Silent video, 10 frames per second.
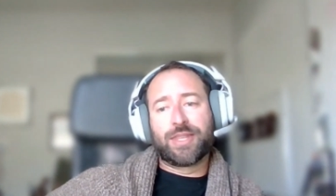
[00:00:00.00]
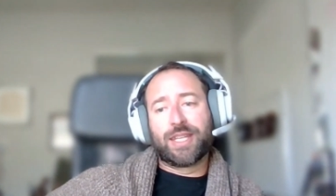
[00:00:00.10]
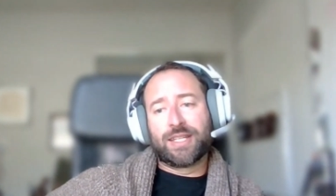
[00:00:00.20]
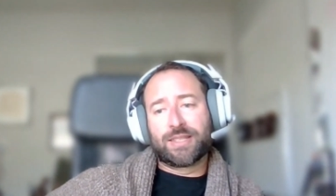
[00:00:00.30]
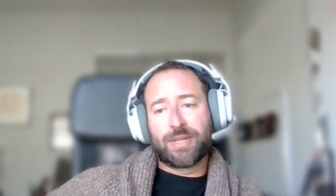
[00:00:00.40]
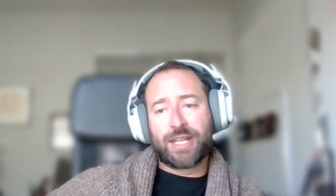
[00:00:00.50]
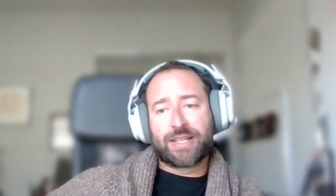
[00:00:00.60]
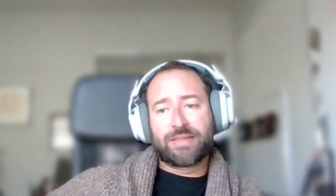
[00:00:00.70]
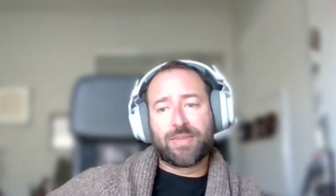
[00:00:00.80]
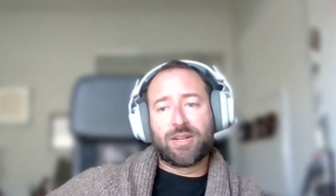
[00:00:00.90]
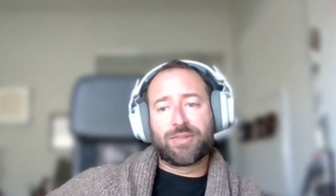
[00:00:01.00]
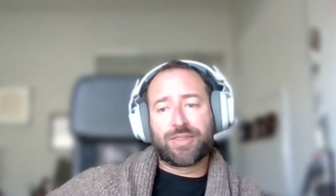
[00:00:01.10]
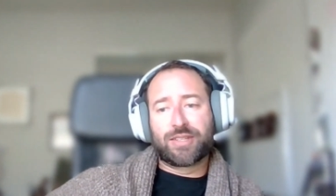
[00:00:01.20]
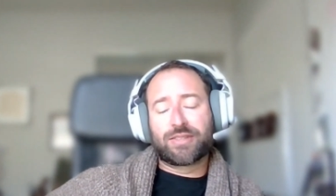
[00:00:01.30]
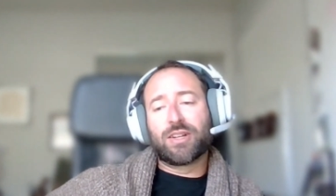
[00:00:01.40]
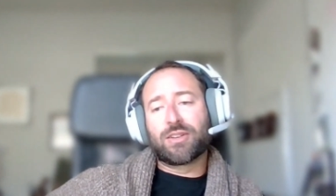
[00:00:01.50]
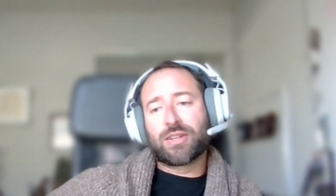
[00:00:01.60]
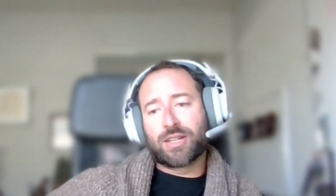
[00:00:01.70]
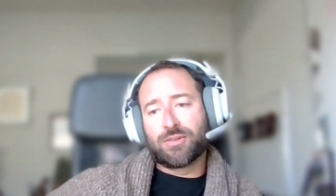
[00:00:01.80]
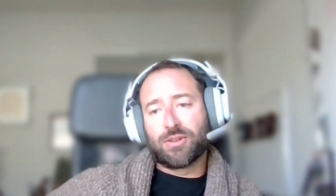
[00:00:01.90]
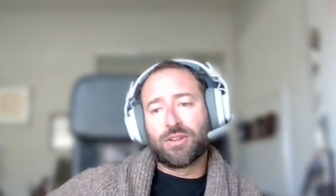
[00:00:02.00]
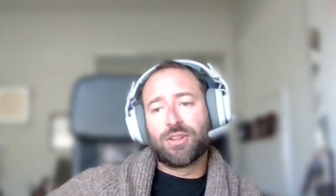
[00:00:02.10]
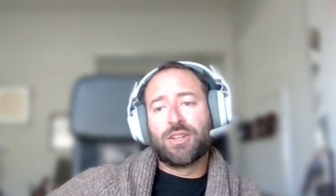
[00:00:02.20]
they need to spend X amount with us. Okay, cool.